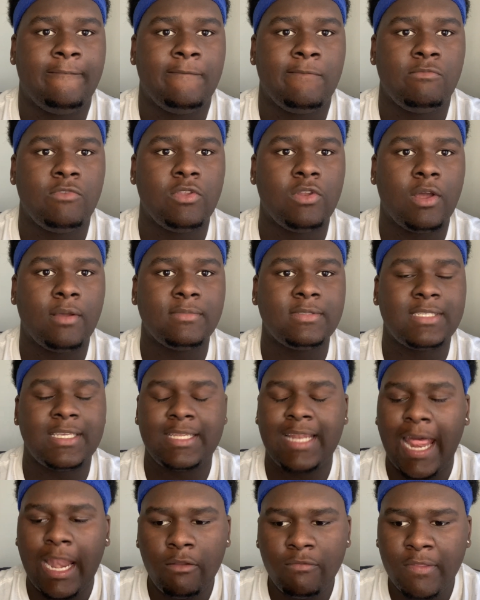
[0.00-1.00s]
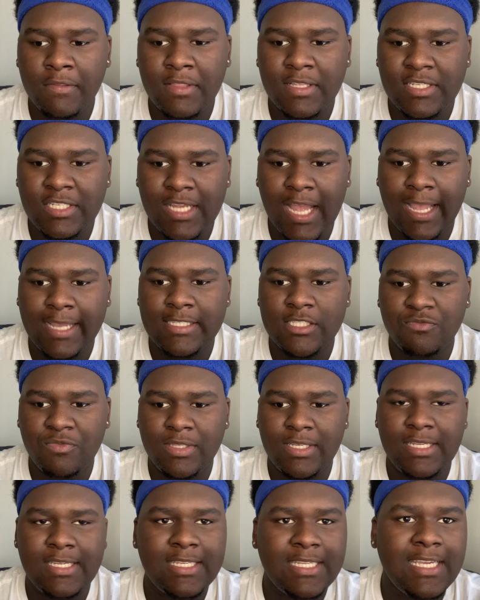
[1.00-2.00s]
You know what I'm saying? I don't think the Giants
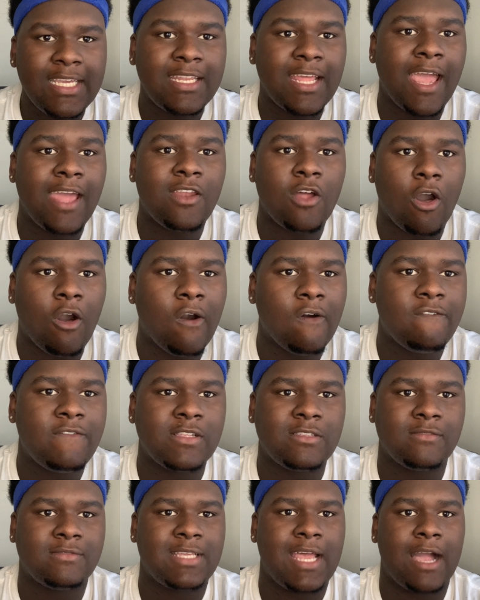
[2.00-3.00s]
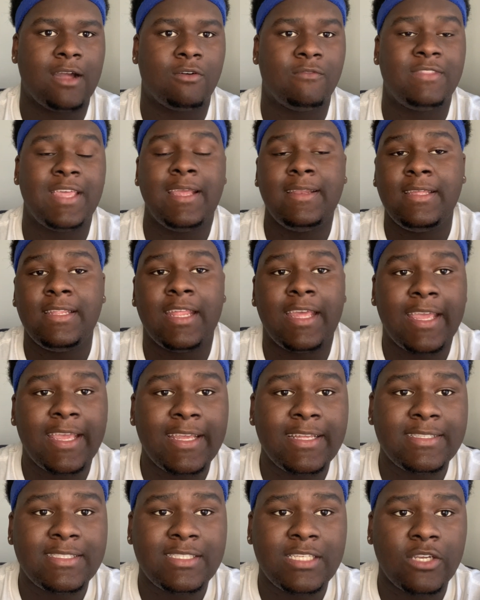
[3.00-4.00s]
really need an offensive tackle. They need an
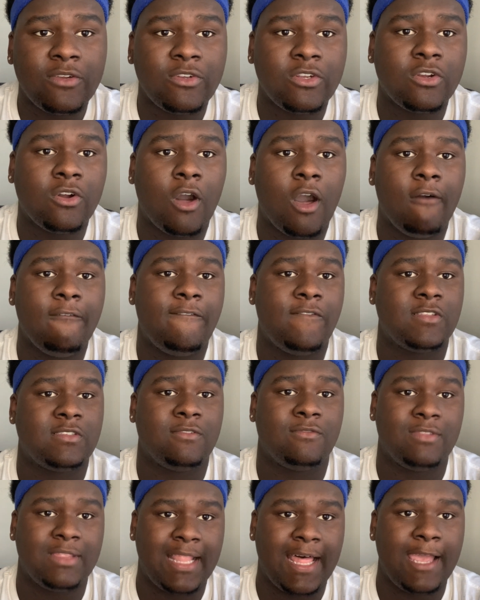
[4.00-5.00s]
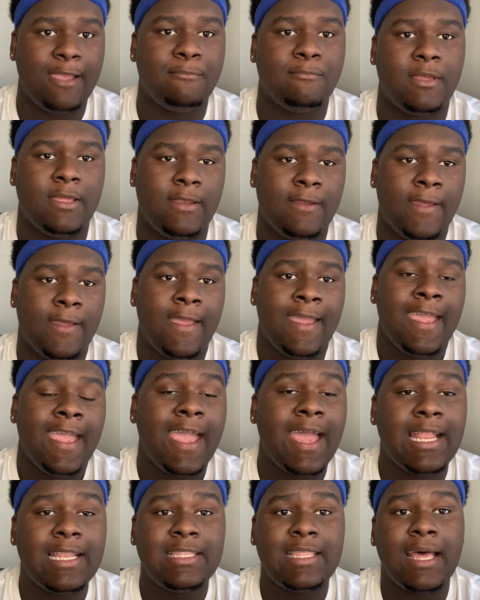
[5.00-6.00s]
interior offensive lineman.
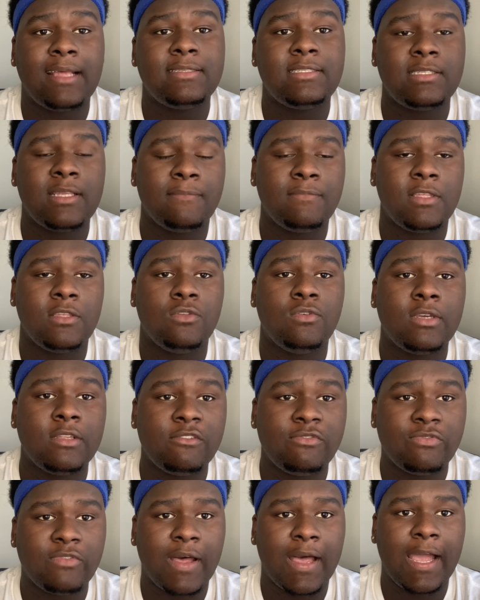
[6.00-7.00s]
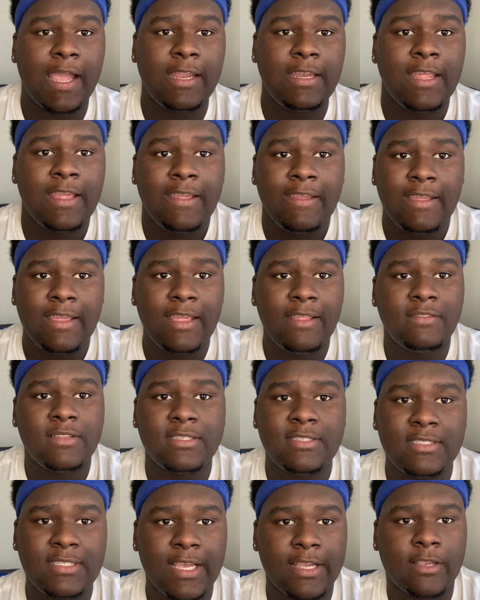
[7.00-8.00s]
And that's something you can find in the
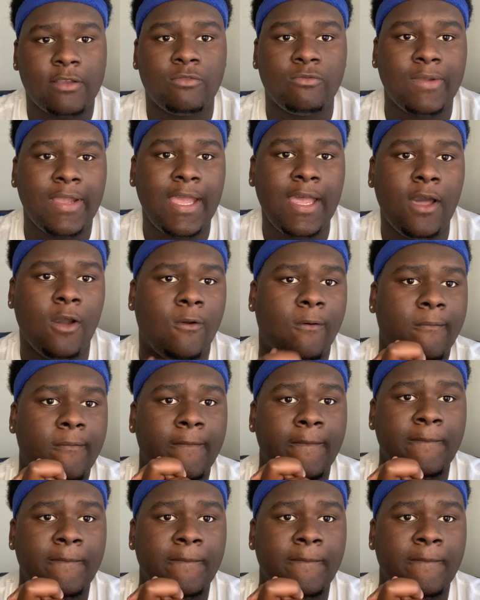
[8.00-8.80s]
second round.